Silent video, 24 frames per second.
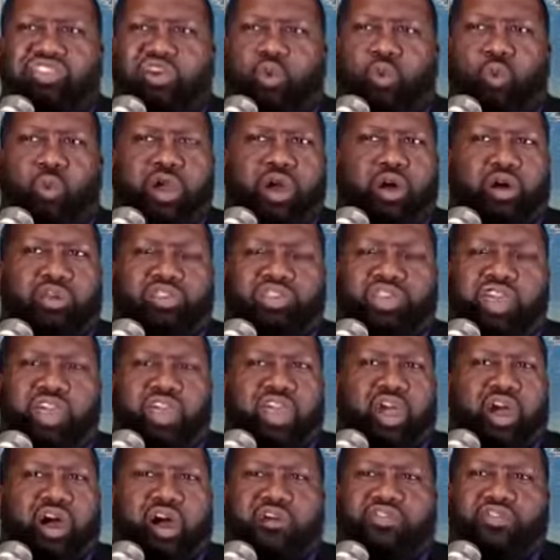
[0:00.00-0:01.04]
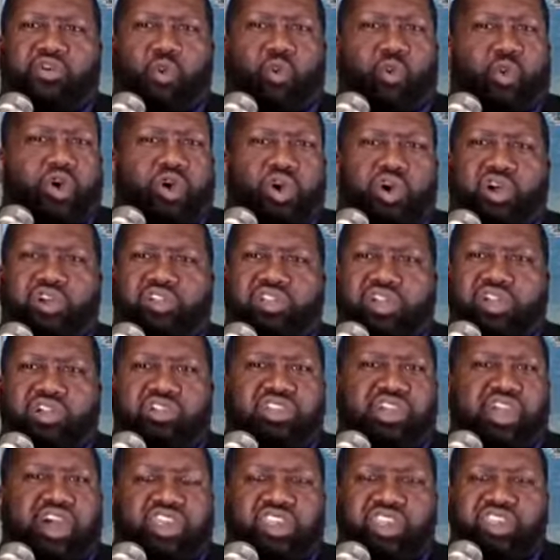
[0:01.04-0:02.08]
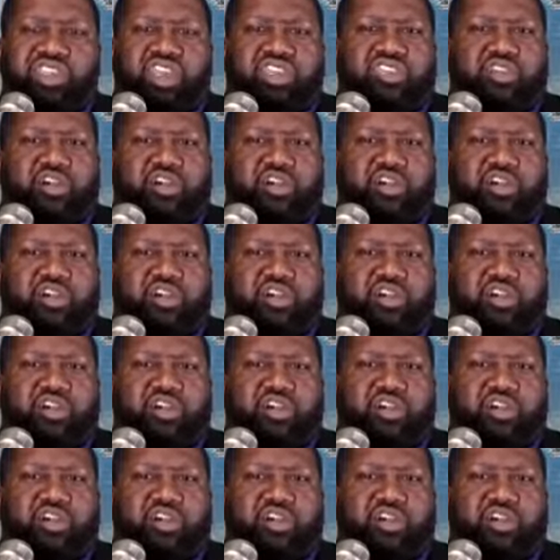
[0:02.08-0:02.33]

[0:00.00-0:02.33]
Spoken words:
You got the wealth of the world literally